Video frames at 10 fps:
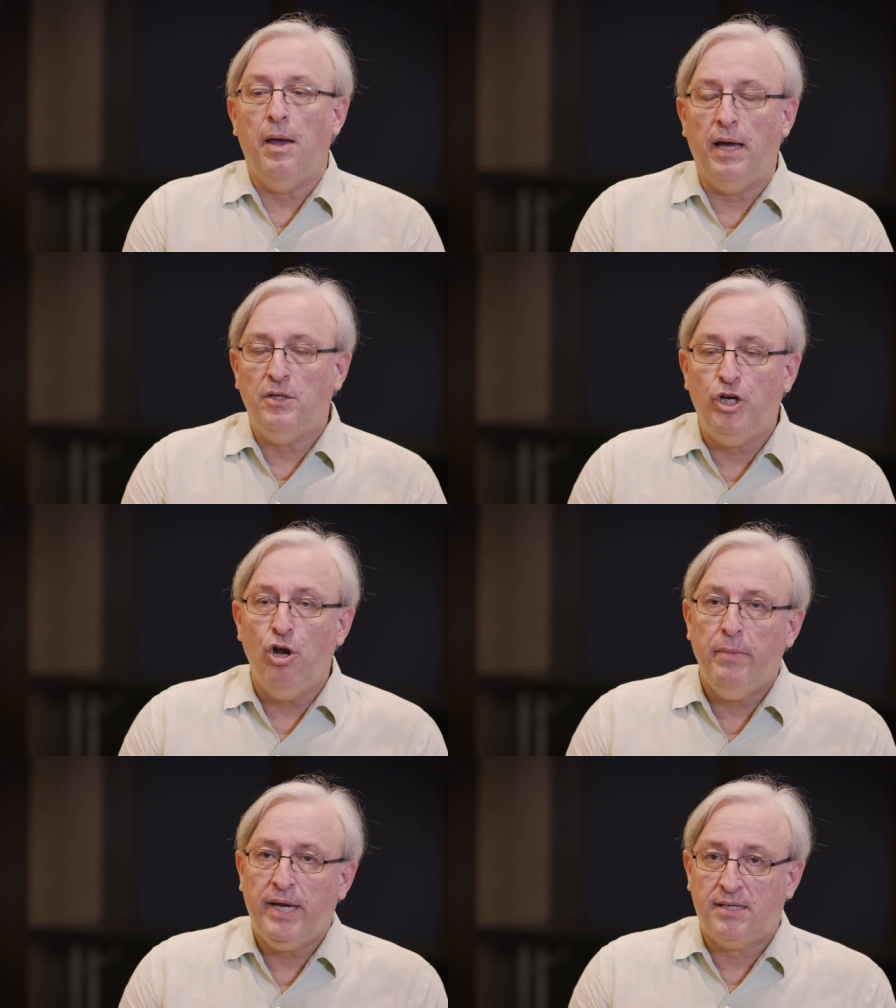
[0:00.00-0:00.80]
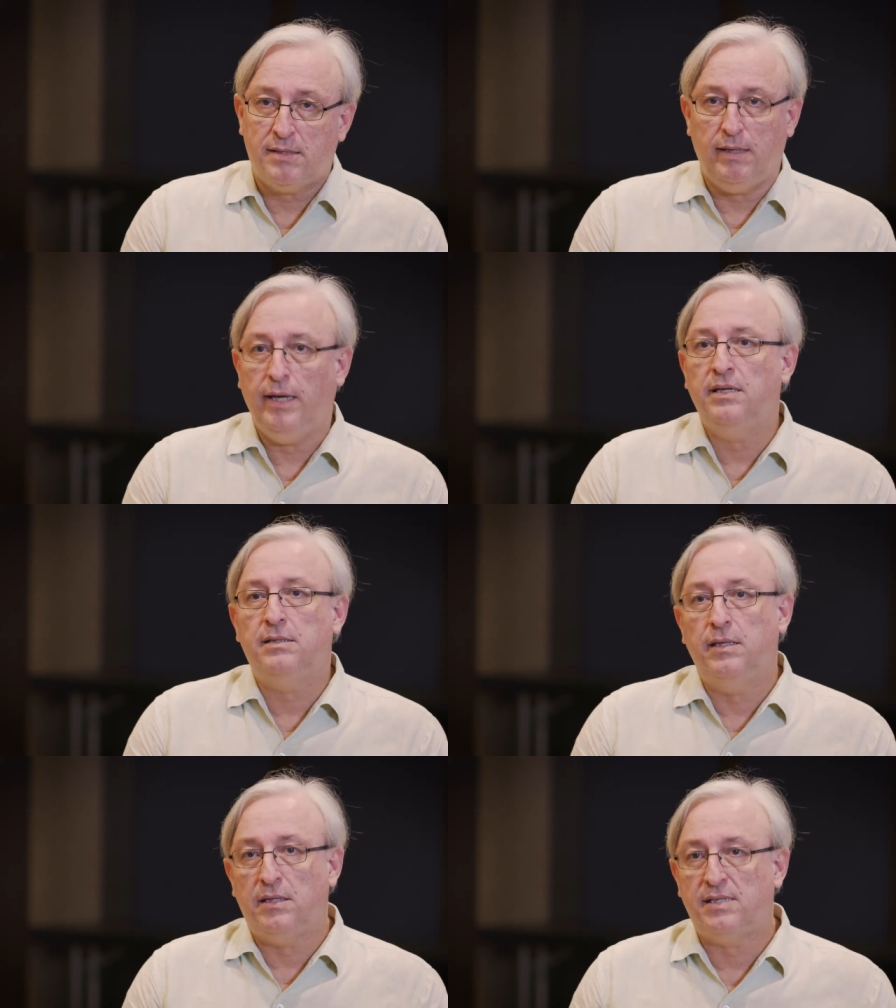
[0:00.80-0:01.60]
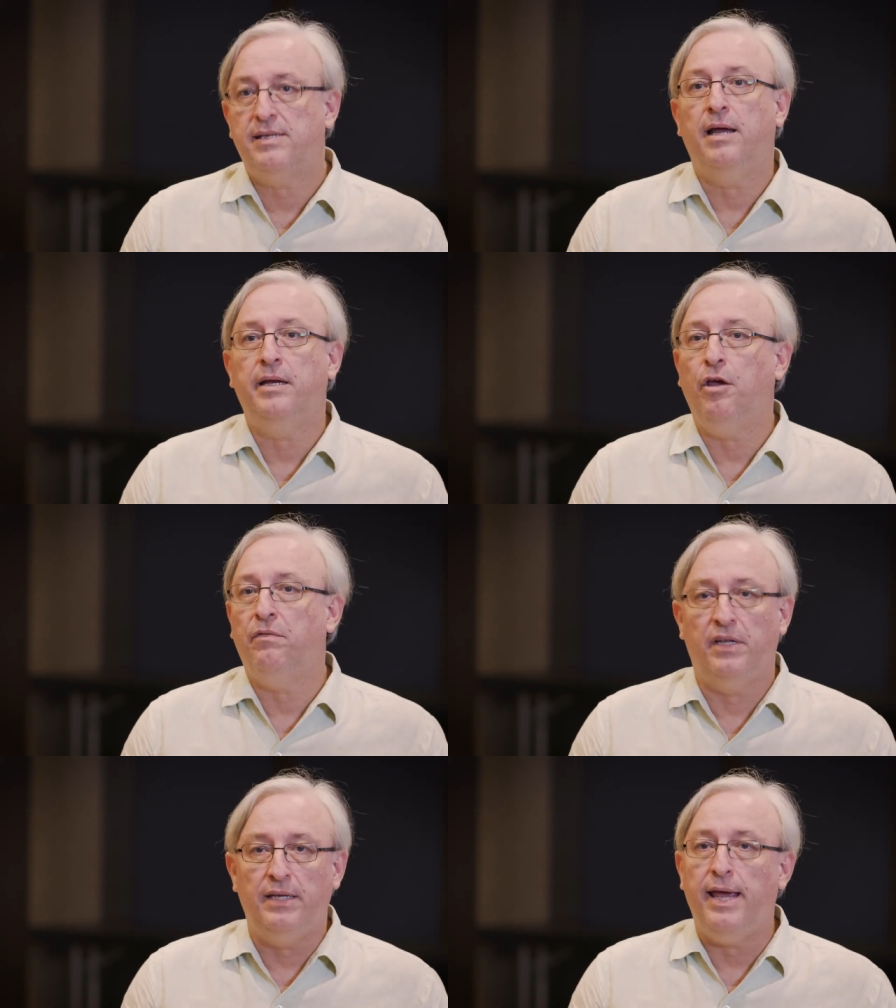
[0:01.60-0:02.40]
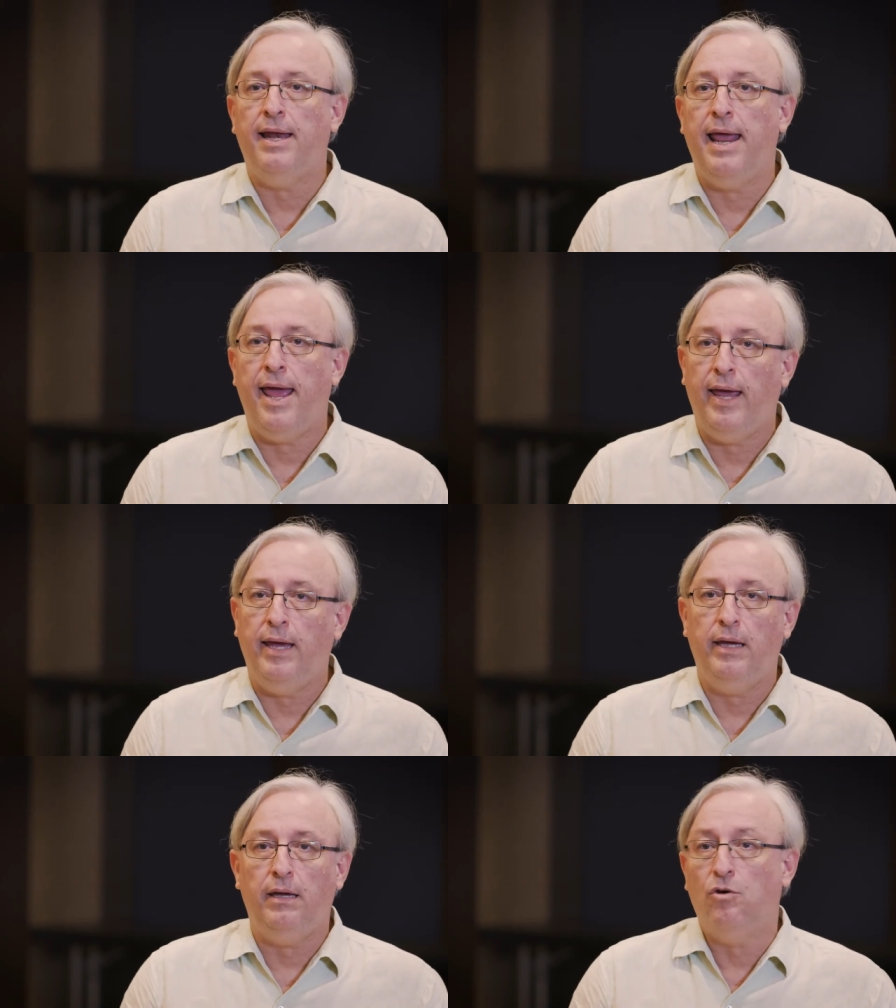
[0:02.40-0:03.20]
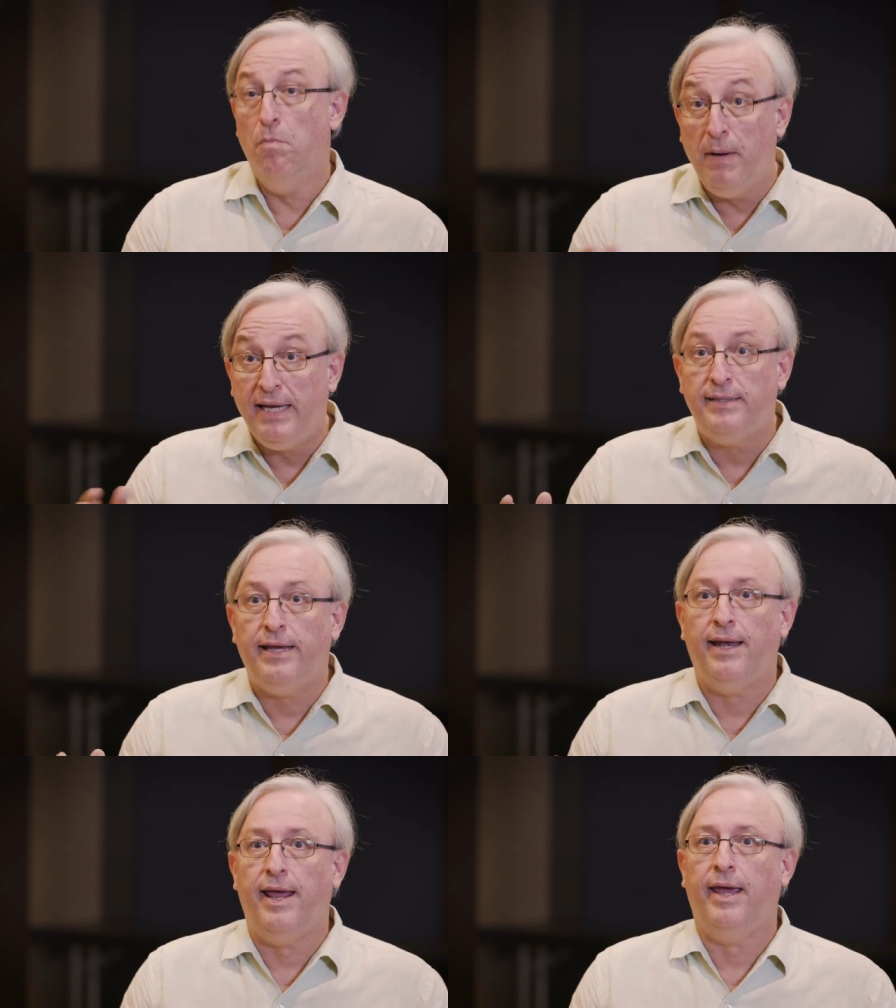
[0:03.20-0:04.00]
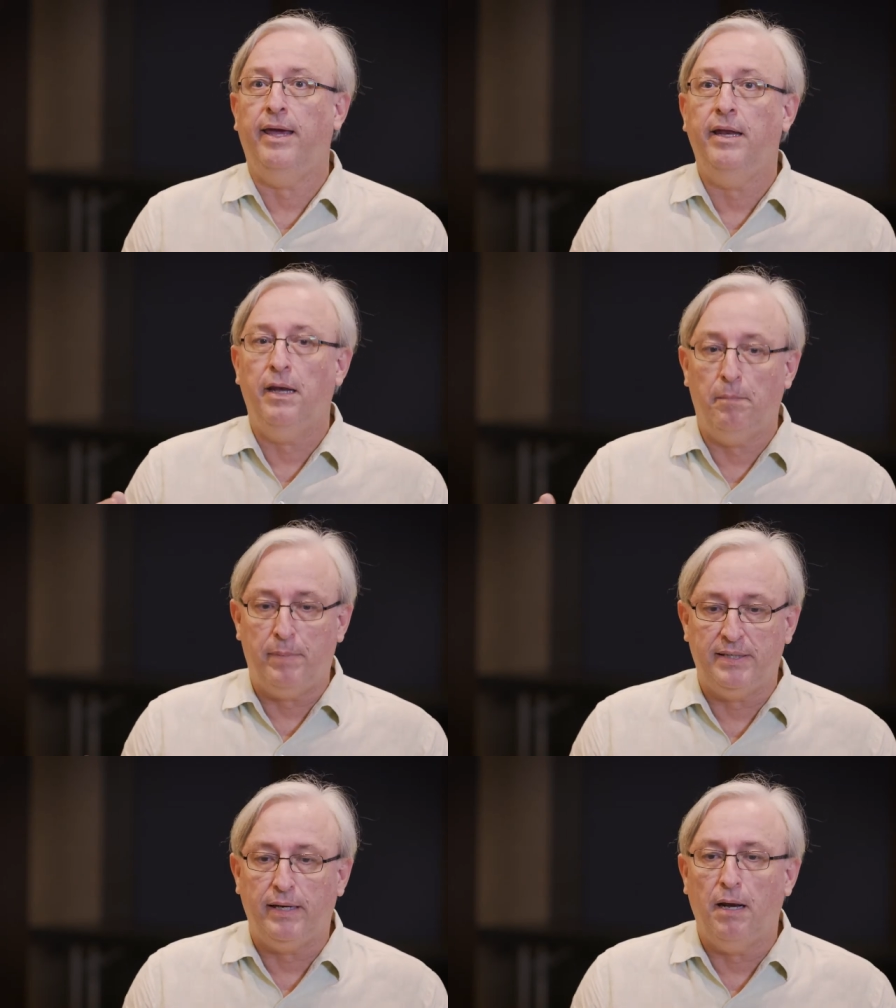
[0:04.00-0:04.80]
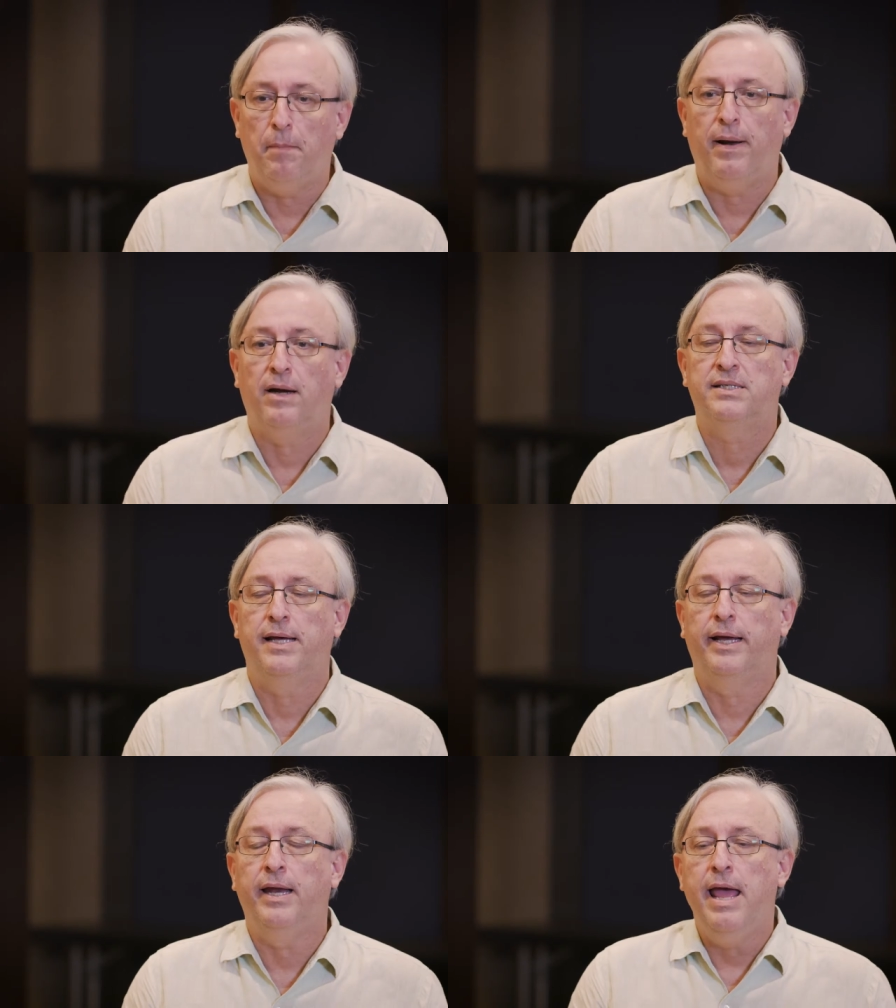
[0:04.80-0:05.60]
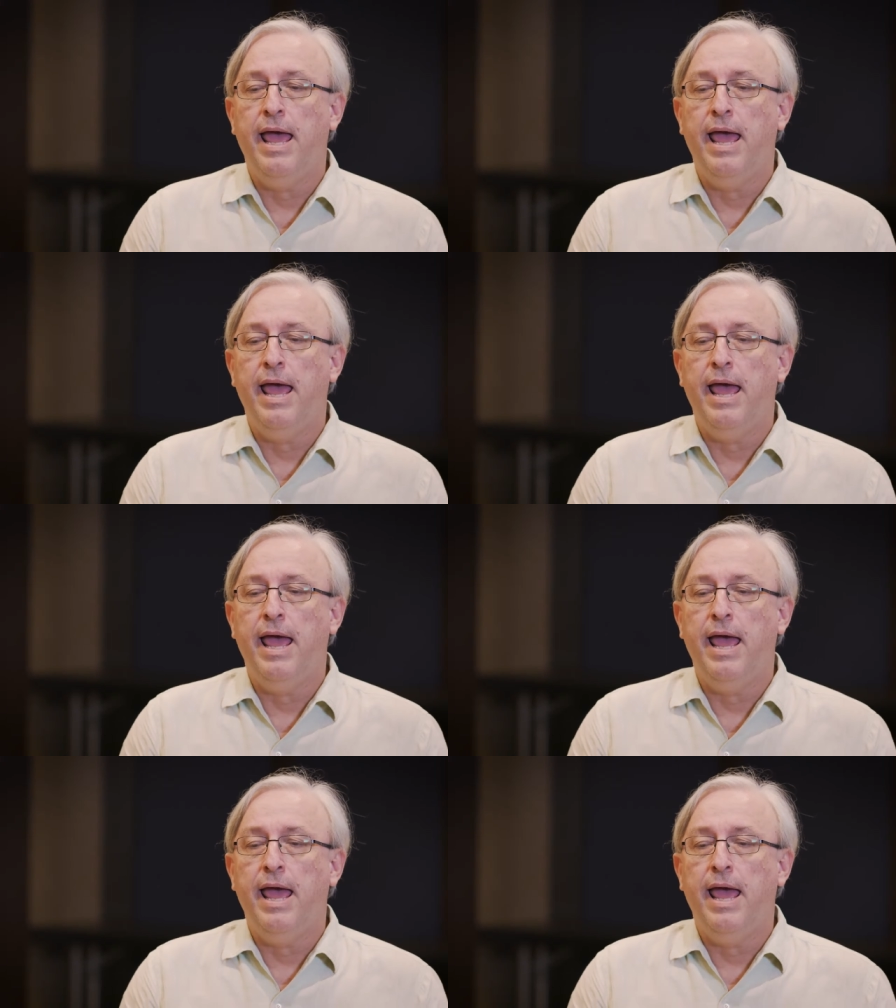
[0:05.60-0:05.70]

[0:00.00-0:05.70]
Genomics is the study of the DNA, complete DNA, in a particular parasite,